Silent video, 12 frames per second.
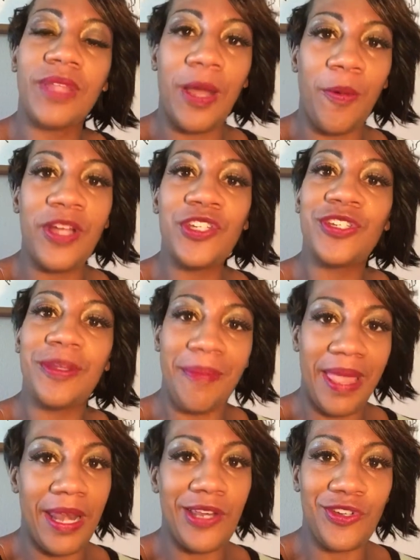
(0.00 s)
I want you to
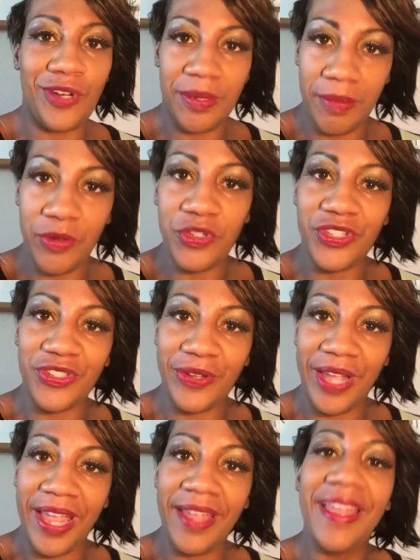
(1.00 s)
manage your emotions,
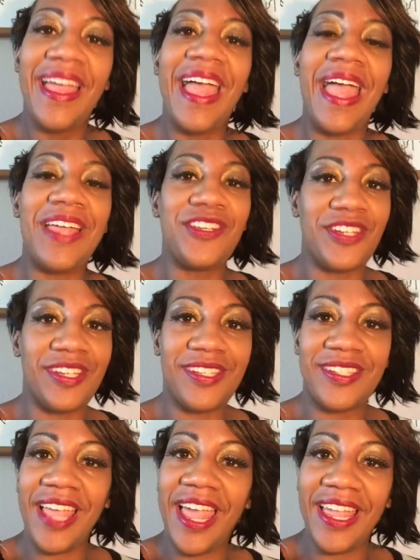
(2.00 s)
okay? And just
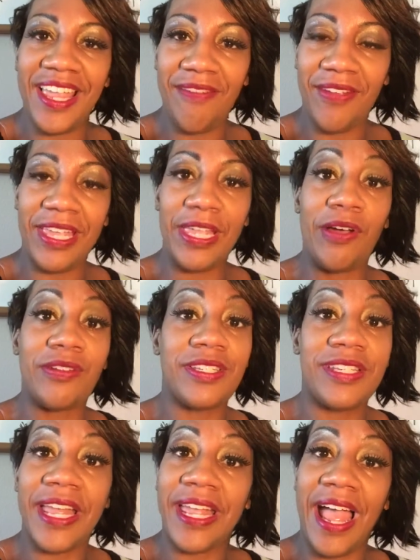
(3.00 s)
stay even keel.
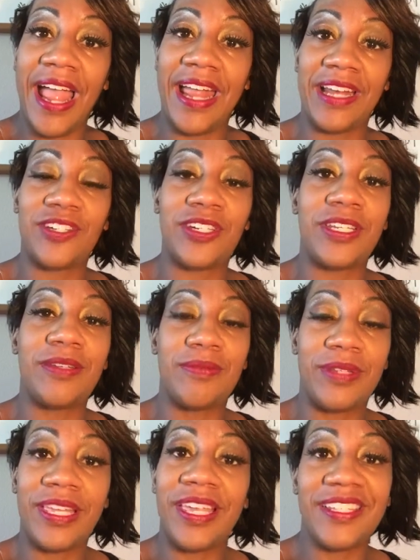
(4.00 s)
Today, I actually,
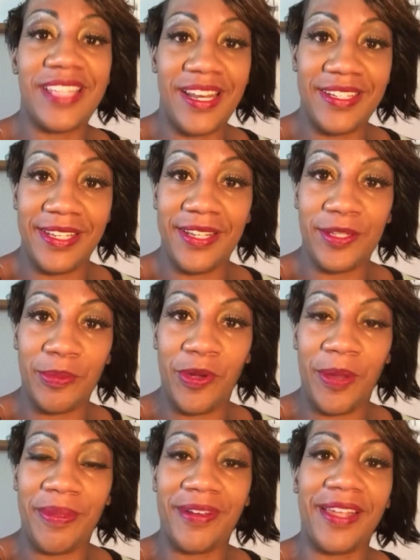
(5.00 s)
the kids had a dentist
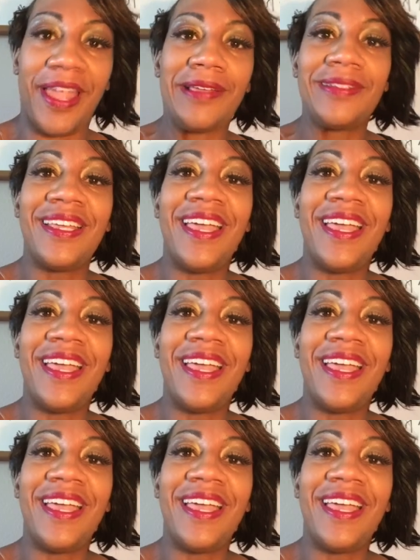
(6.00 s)
appointment, okay?